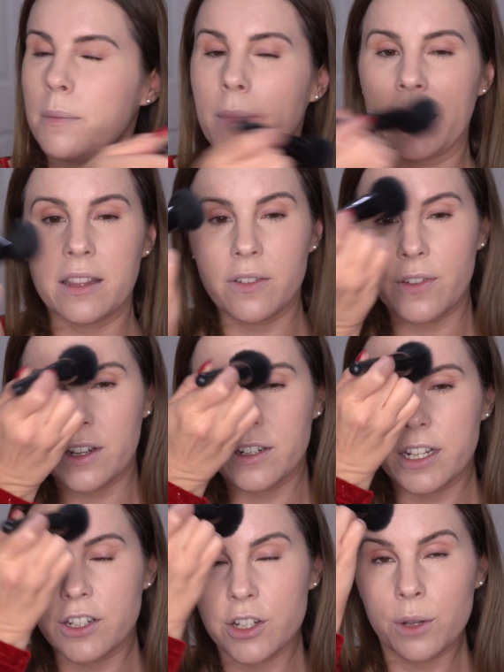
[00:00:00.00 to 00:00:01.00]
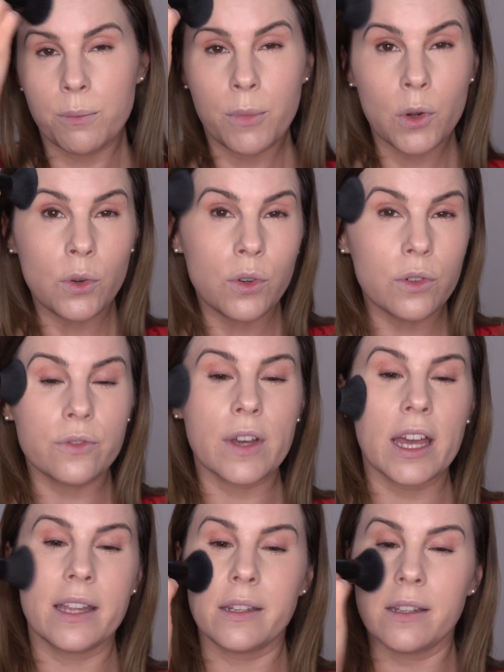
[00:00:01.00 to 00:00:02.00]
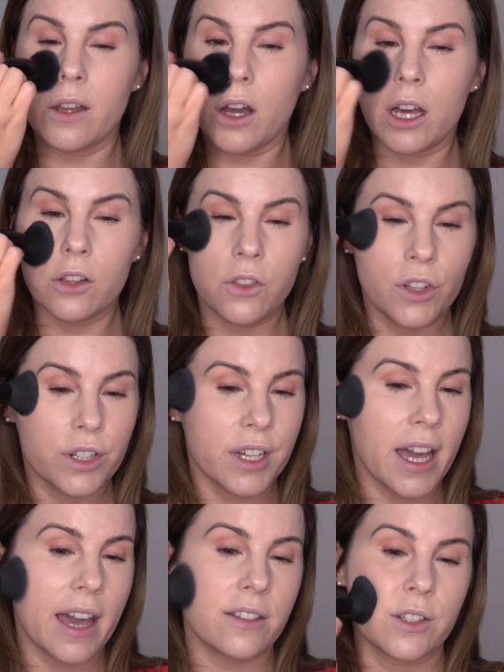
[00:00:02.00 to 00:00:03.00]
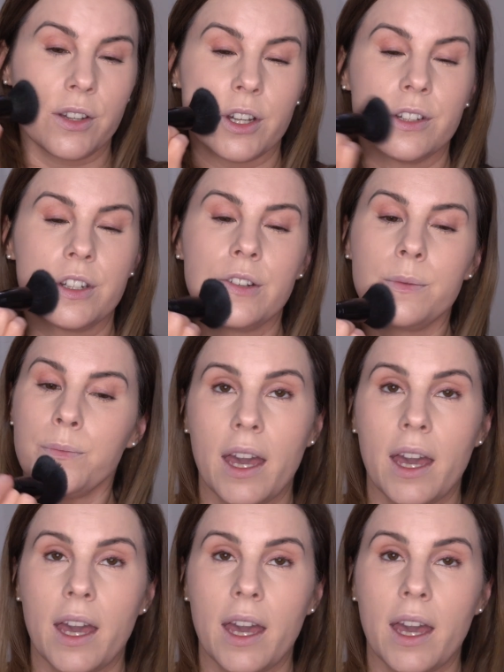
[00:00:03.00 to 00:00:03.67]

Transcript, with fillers: make the foundation move and not look as good.